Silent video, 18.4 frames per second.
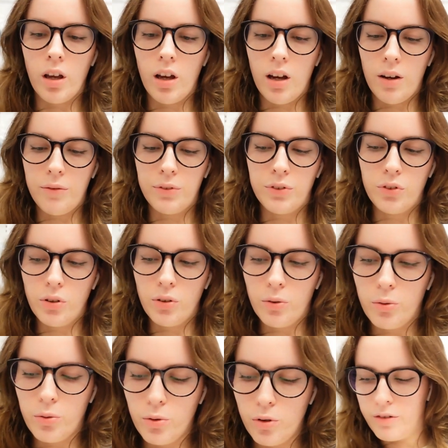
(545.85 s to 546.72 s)
have
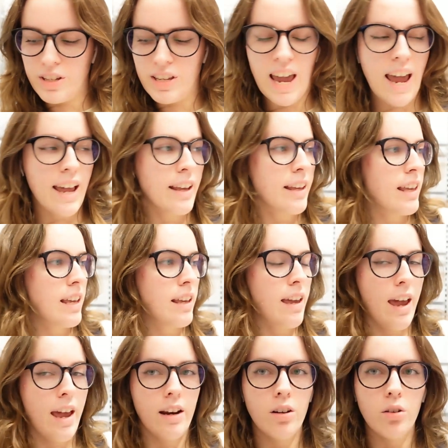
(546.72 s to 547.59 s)
2 Yankee
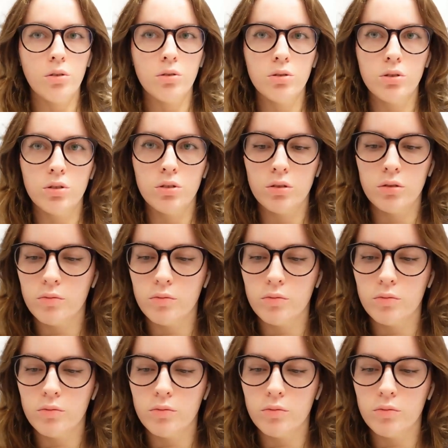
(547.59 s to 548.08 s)
candles.